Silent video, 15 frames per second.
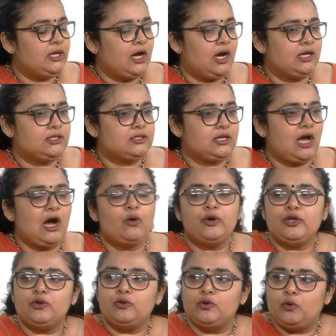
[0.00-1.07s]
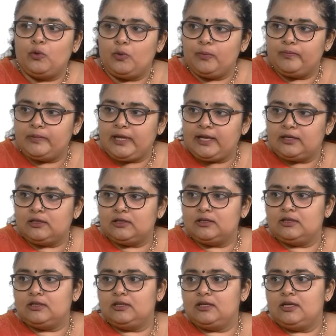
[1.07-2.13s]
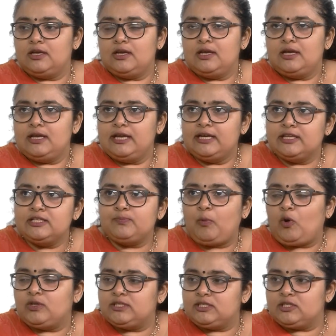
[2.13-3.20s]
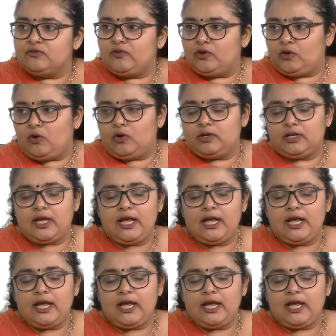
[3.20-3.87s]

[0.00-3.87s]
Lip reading: asked, how do you know that it is positive or not?